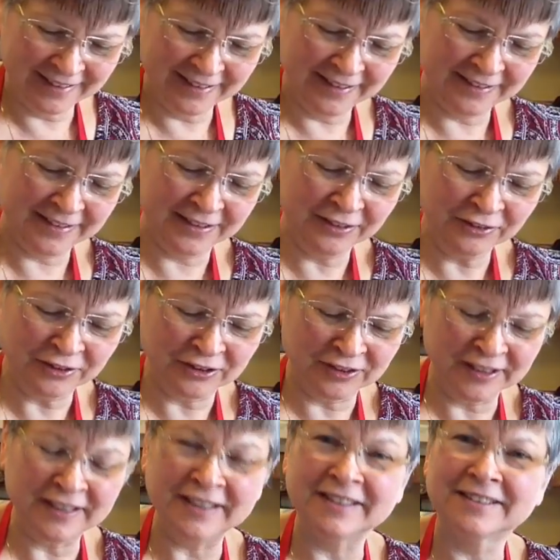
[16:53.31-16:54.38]
It's still
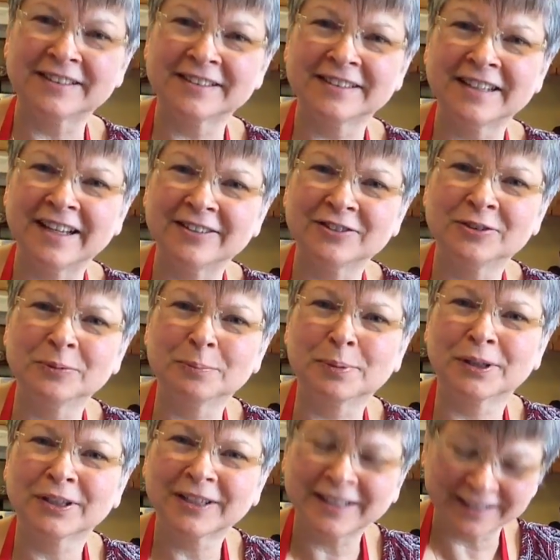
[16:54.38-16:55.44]
green, it's just not too
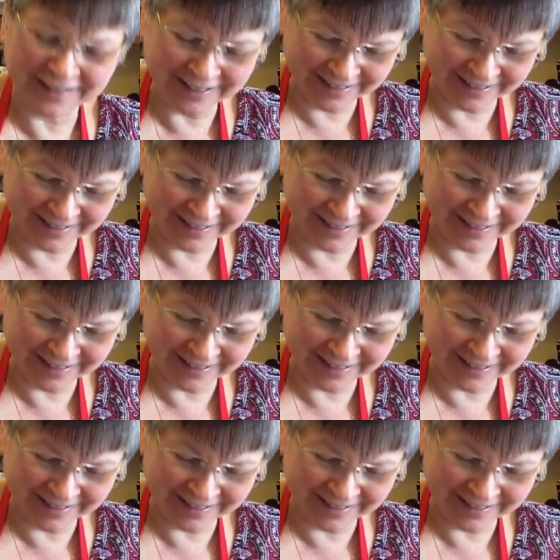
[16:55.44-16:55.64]
perky.